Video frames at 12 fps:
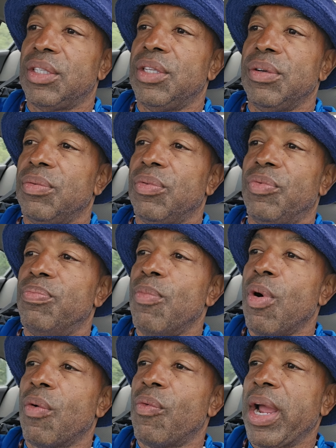the
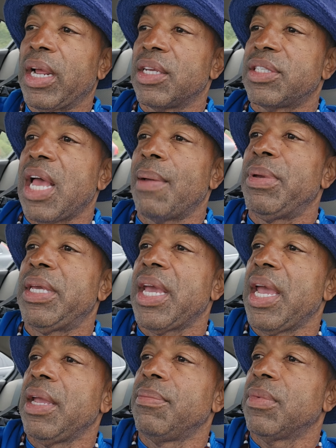more reckless I
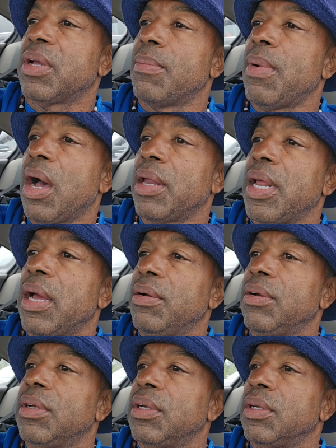became. Come on now.
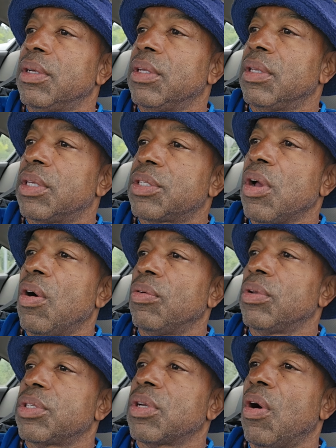Let's go.
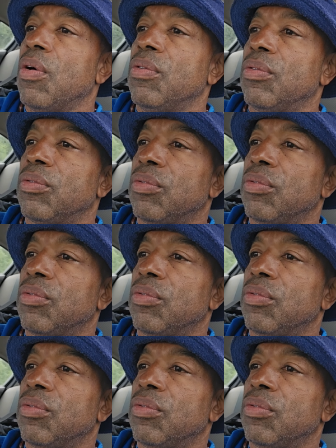Let's go.